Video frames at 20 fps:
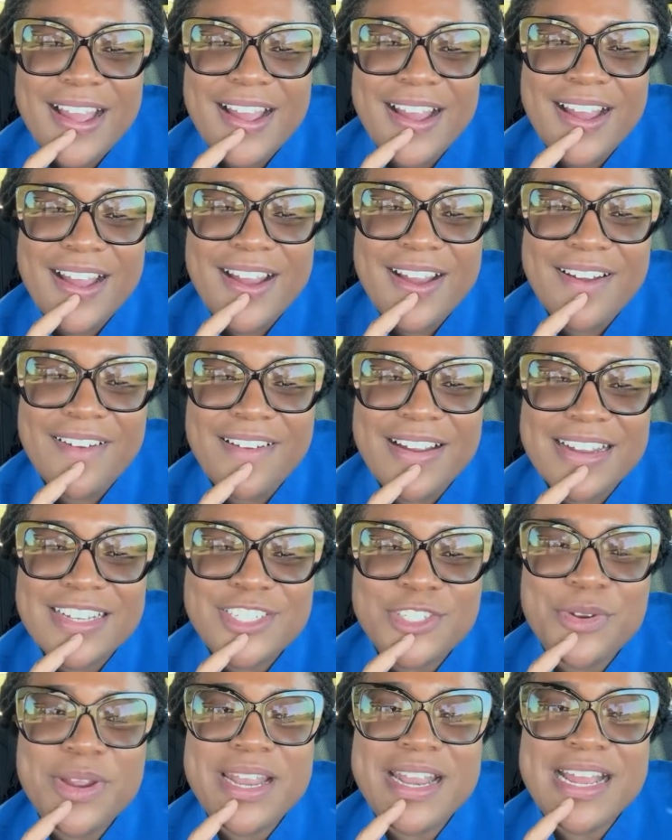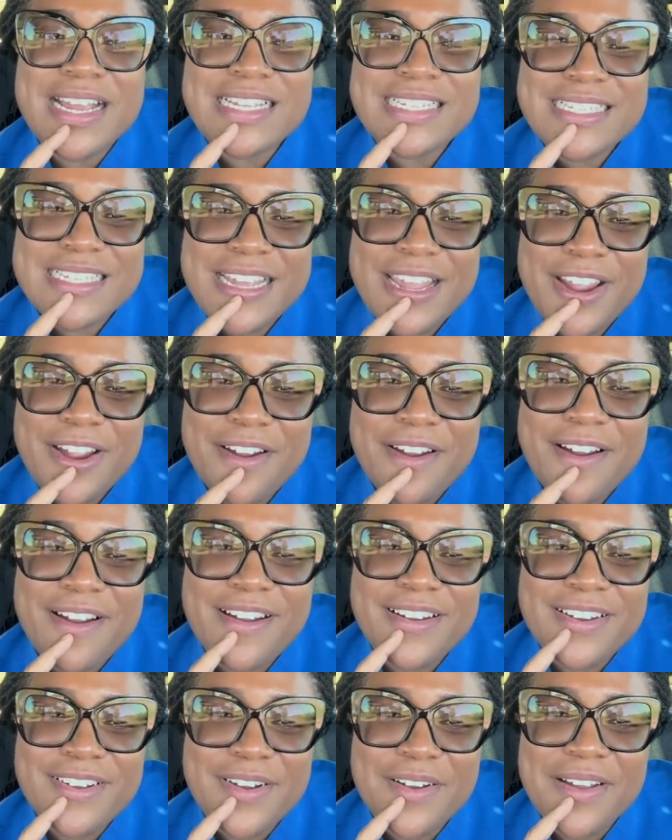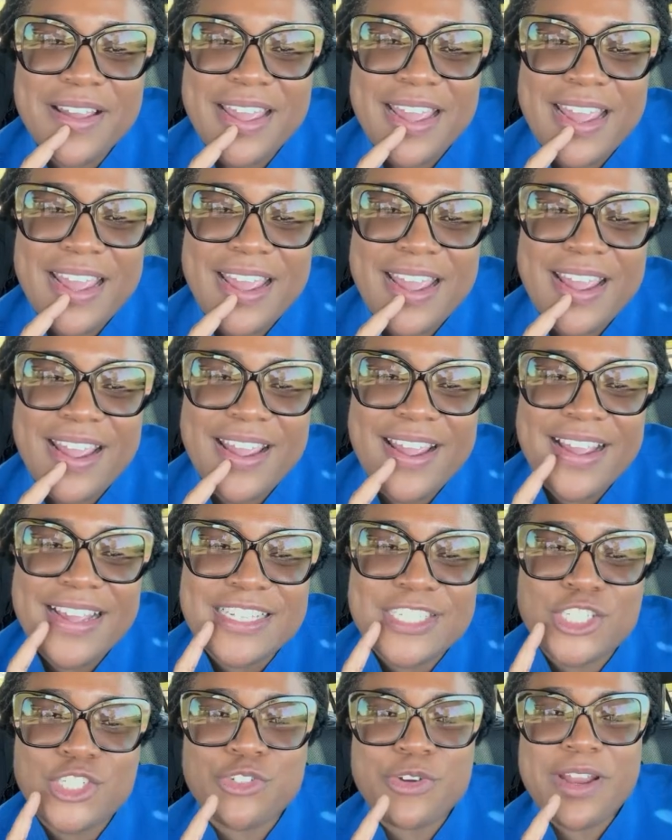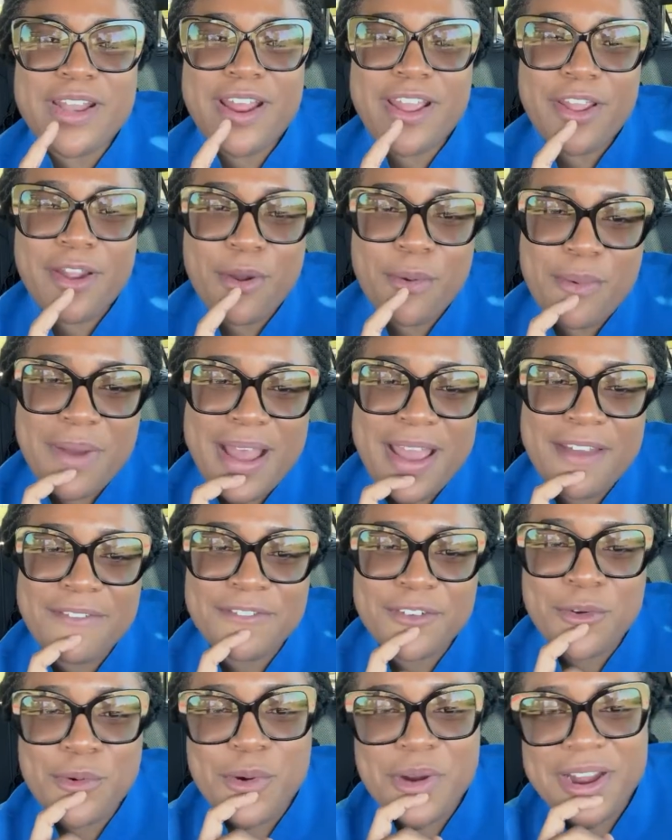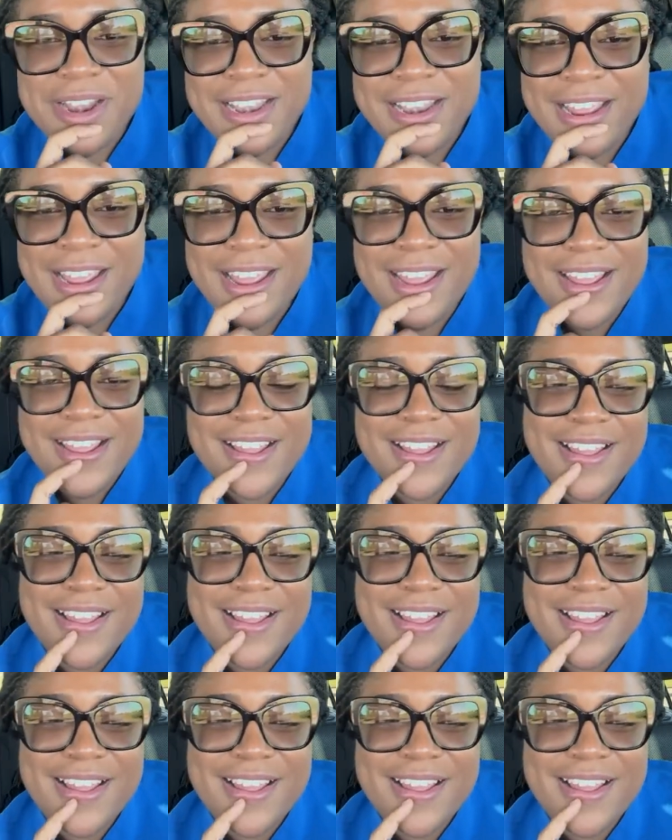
All right. Trina is here. Okay. Is Trina your wife, Courtney?